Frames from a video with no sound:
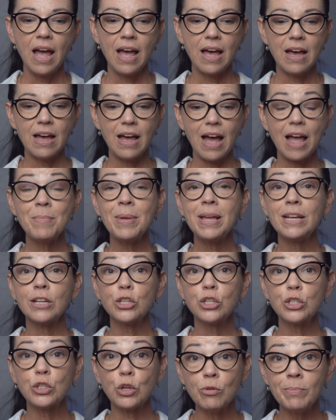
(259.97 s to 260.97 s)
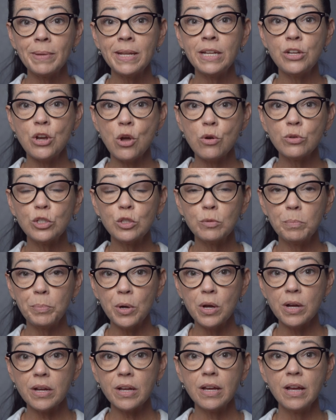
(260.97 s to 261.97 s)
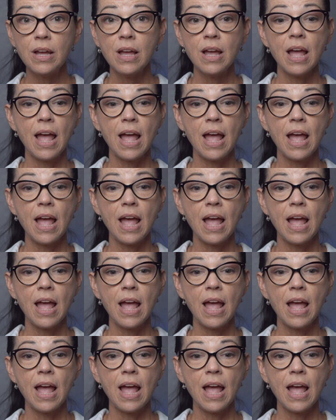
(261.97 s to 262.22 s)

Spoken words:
I made a sermon notes book,